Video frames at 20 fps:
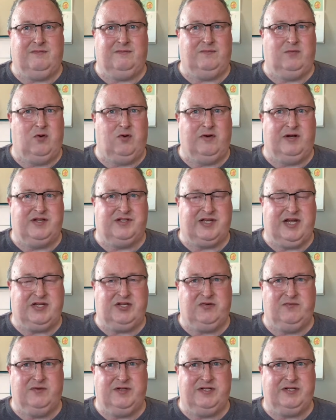
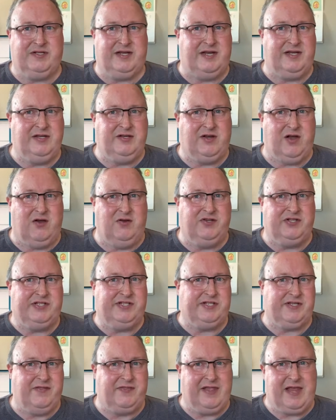organisation which studied
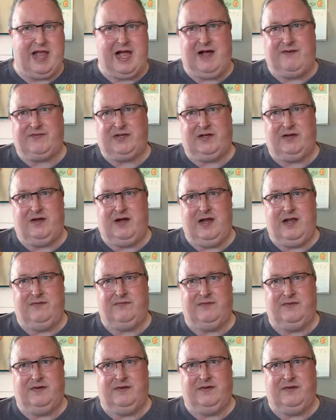ghosts and the
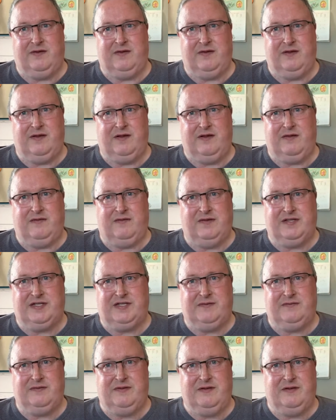afterlife and
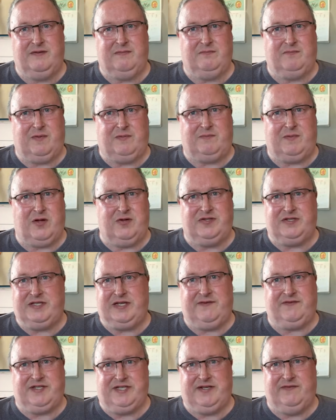
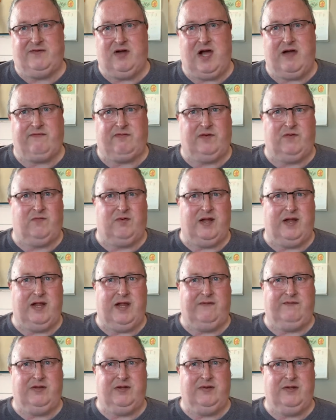post-death survival and what
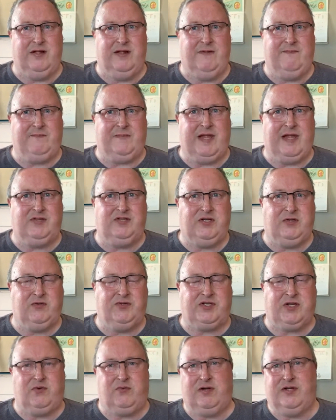have you. And she
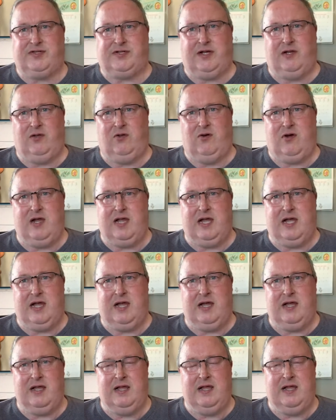also was a
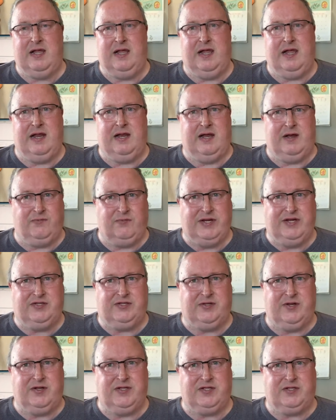lawyer and a
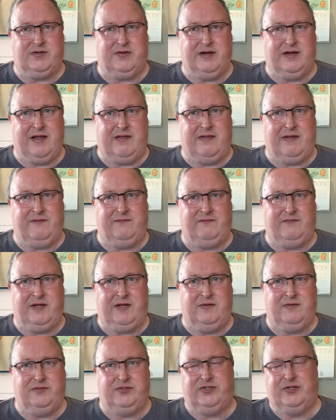researcher in other
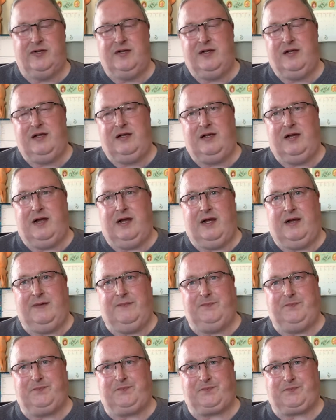fields.
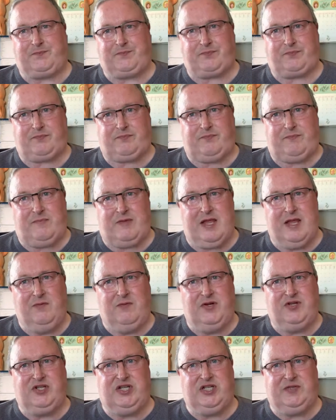And
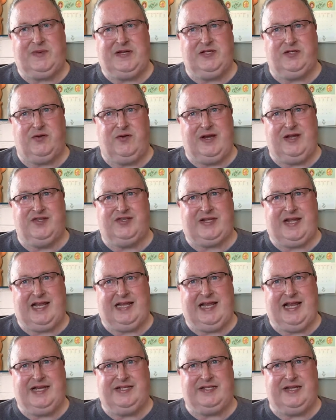what she's been doing is
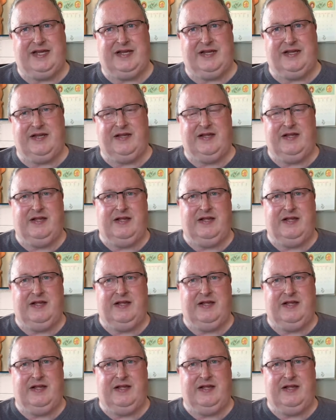collecting